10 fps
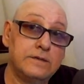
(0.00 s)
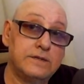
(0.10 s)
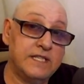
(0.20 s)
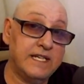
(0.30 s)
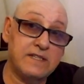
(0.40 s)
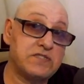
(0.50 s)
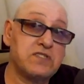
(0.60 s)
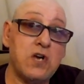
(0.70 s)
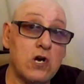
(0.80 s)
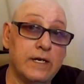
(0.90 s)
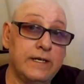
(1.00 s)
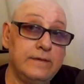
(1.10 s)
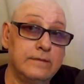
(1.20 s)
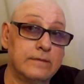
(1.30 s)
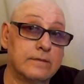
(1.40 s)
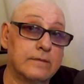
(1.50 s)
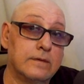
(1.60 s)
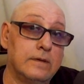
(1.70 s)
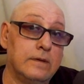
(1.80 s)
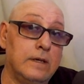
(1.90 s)
to get started.
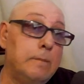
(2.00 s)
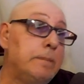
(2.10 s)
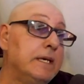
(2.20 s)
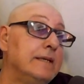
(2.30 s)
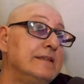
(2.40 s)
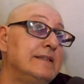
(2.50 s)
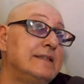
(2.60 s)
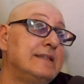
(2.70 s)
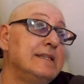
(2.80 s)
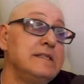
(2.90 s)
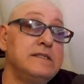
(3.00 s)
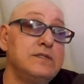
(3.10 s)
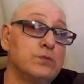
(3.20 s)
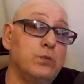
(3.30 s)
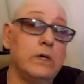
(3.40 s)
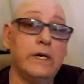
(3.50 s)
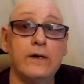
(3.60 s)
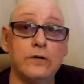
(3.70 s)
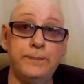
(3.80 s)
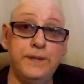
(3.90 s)
But this will
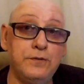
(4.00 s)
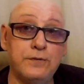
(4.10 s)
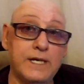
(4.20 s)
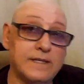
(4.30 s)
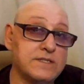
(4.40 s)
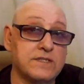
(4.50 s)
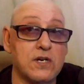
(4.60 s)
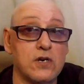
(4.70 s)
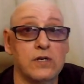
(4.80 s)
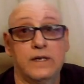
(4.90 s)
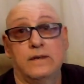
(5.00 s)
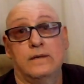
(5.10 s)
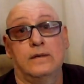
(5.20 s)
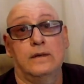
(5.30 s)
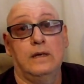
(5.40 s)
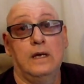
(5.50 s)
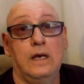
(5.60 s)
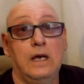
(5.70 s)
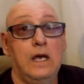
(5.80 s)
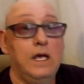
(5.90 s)
help you get started.
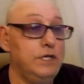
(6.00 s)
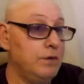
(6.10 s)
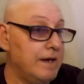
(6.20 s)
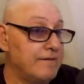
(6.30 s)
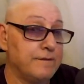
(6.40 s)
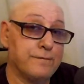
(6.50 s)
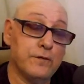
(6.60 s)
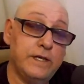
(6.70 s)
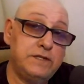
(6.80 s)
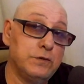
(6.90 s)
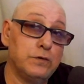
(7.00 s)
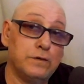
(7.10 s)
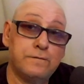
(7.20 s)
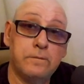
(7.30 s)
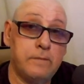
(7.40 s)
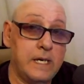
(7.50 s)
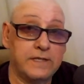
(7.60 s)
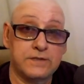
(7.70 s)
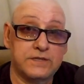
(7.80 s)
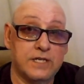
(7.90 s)
You have the free tool from
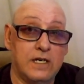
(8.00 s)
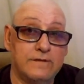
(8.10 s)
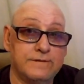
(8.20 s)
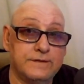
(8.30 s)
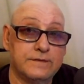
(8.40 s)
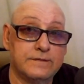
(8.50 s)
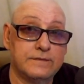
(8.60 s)
Microsoft,